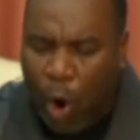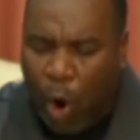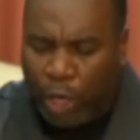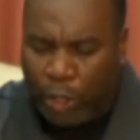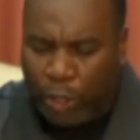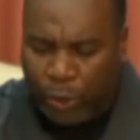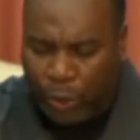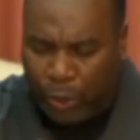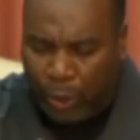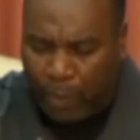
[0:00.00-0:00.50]

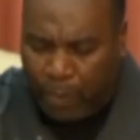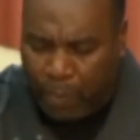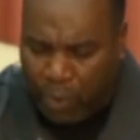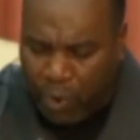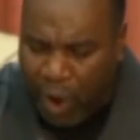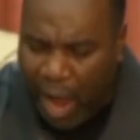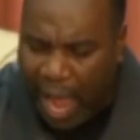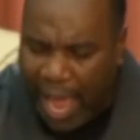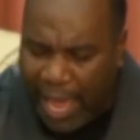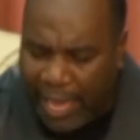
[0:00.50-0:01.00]
or
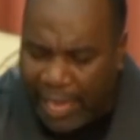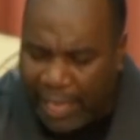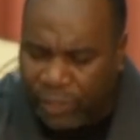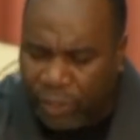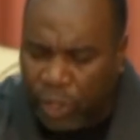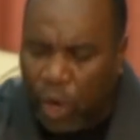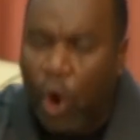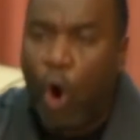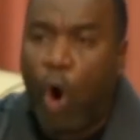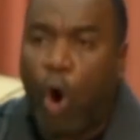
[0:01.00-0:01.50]

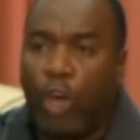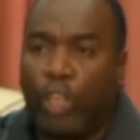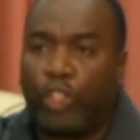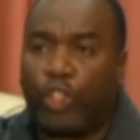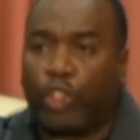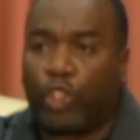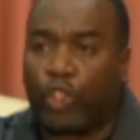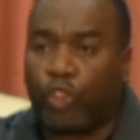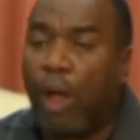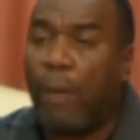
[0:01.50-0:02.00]
surprise or
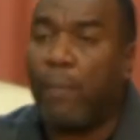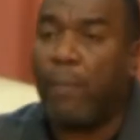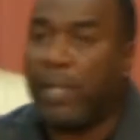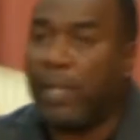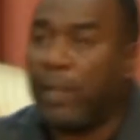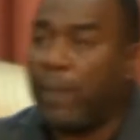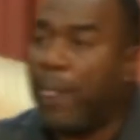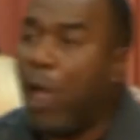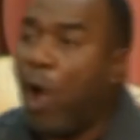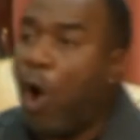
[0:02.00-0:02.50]

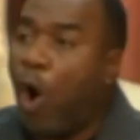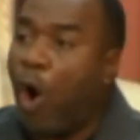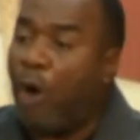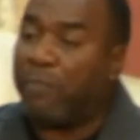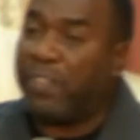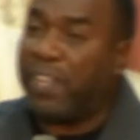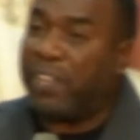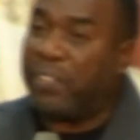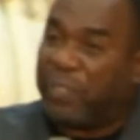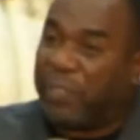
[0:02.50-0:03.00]
trouble
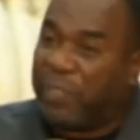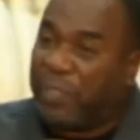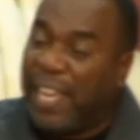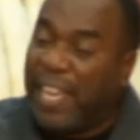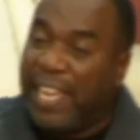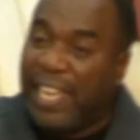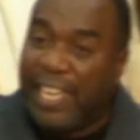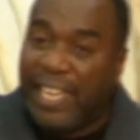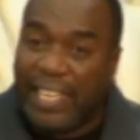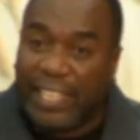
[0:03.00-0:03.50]
of the
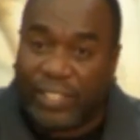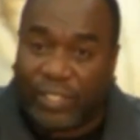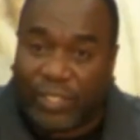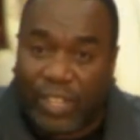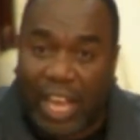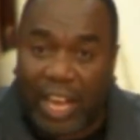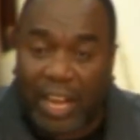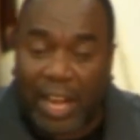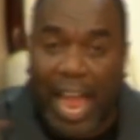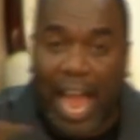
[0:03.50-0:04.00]
things
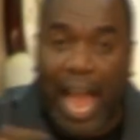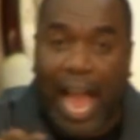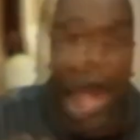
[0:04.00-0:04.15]
that are